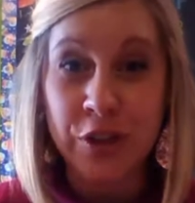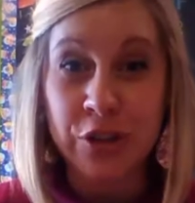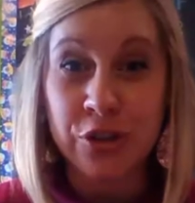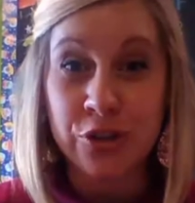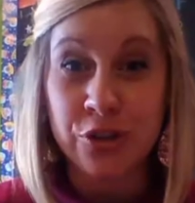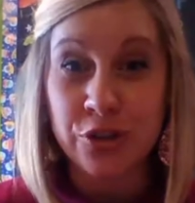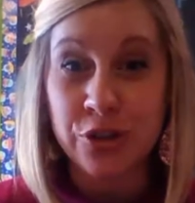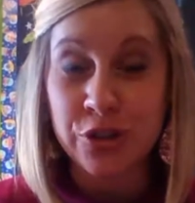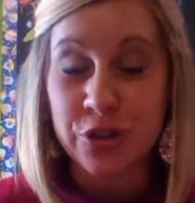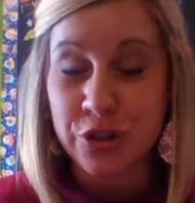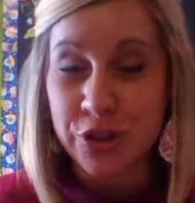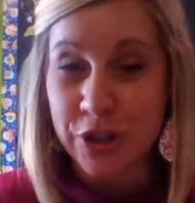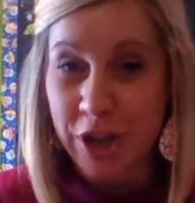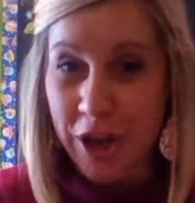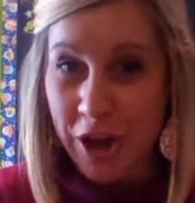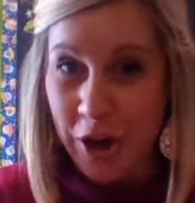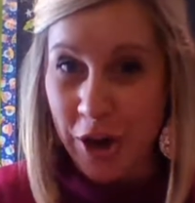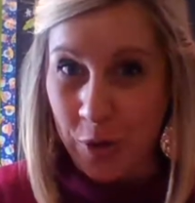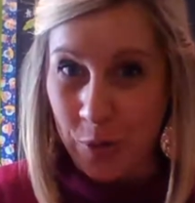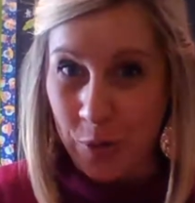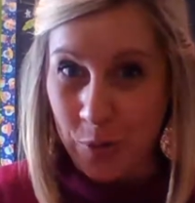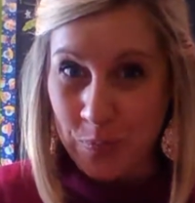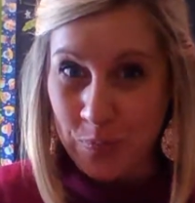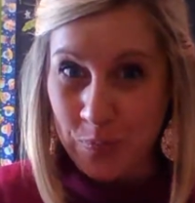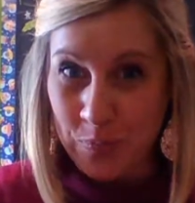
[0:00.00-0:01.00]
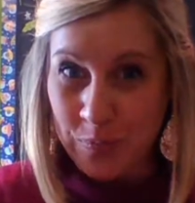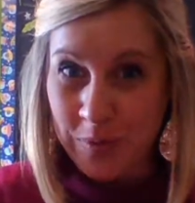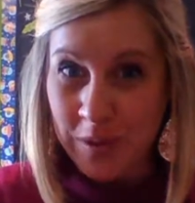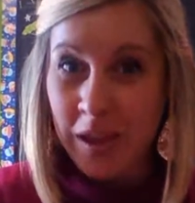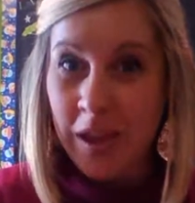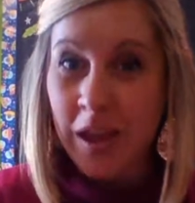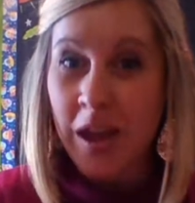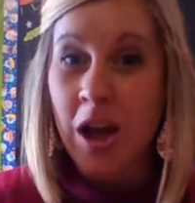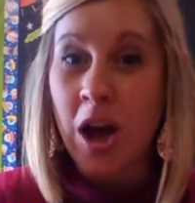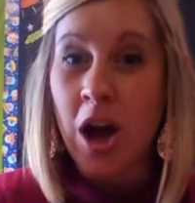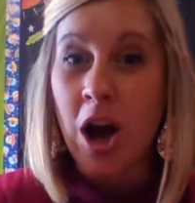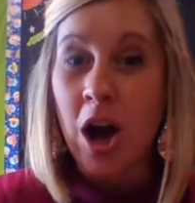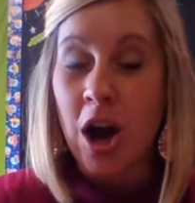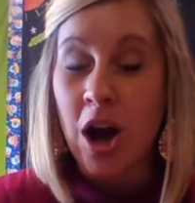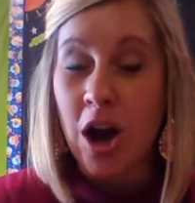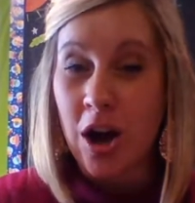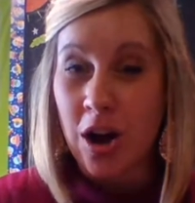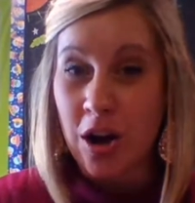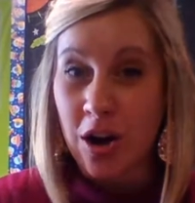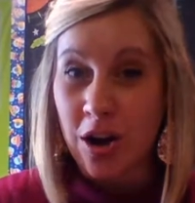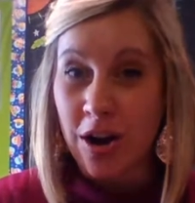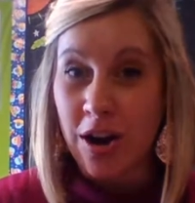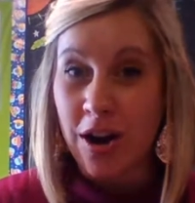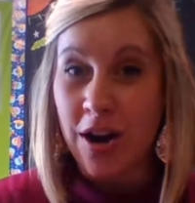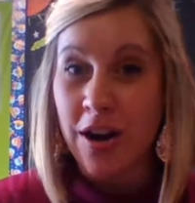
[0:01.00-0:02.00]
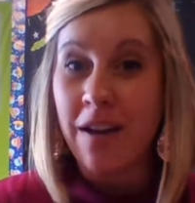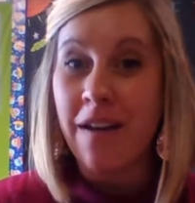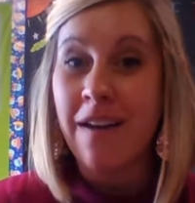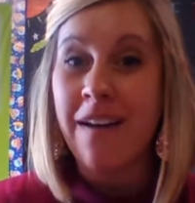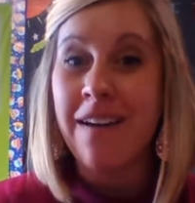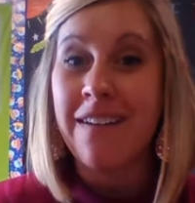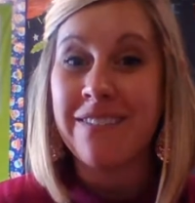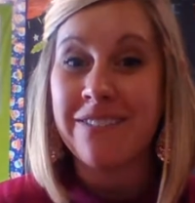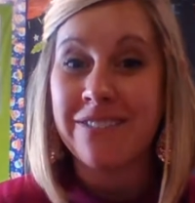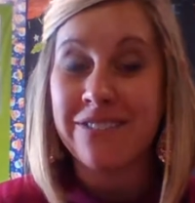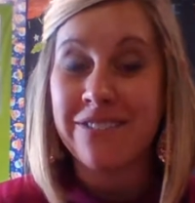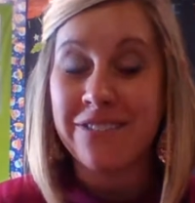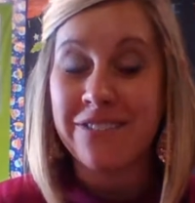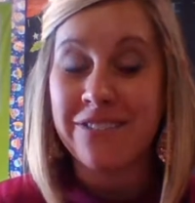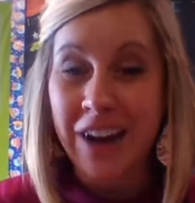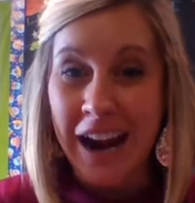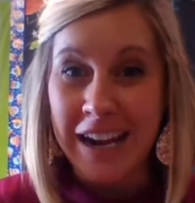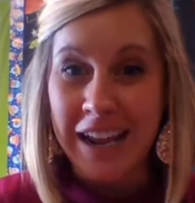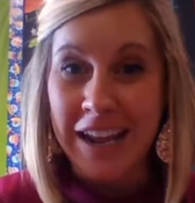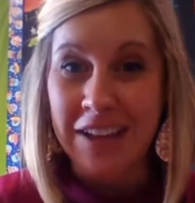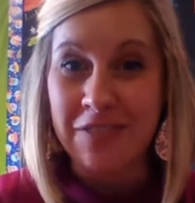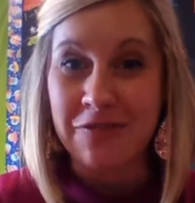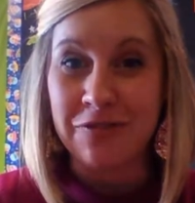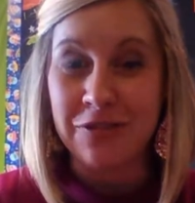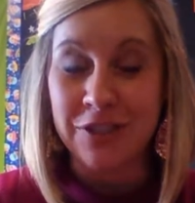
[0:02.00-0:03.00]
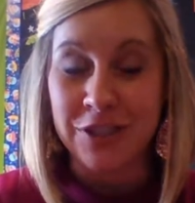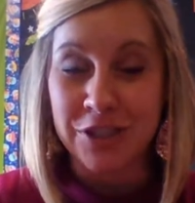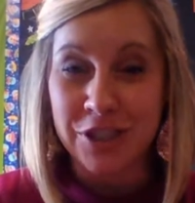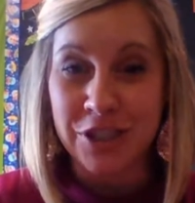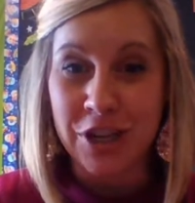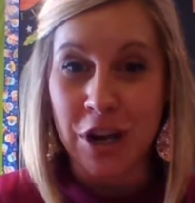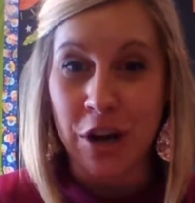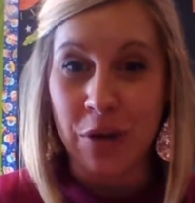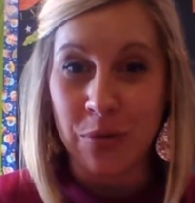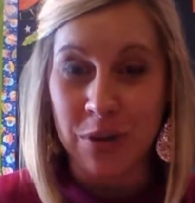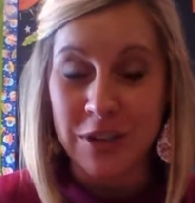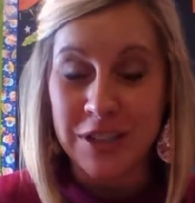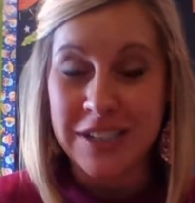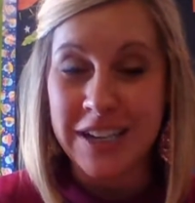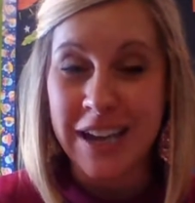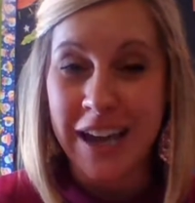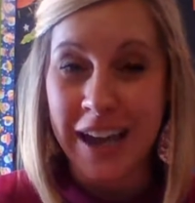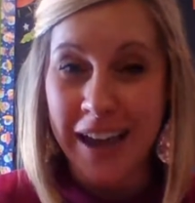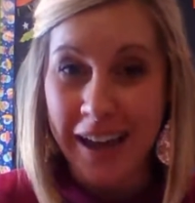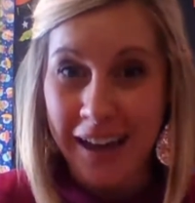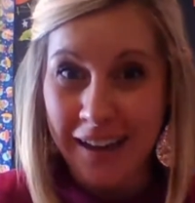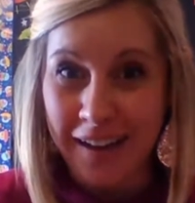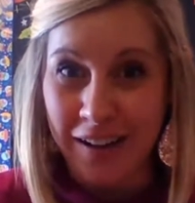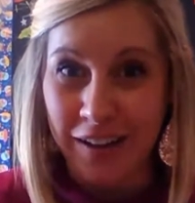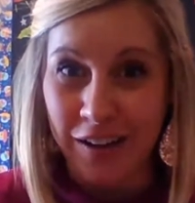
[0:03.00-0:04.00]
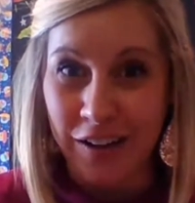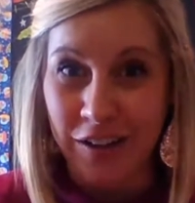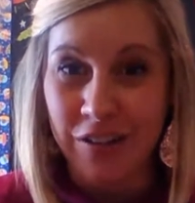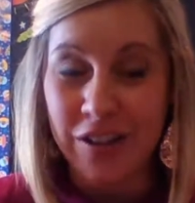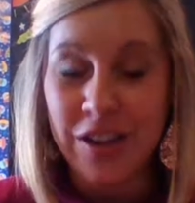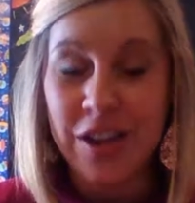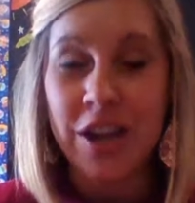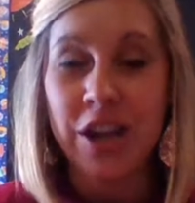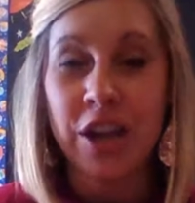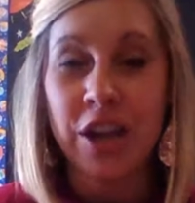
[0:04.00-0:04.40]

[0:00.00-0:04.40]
So, on Friday for show and tell,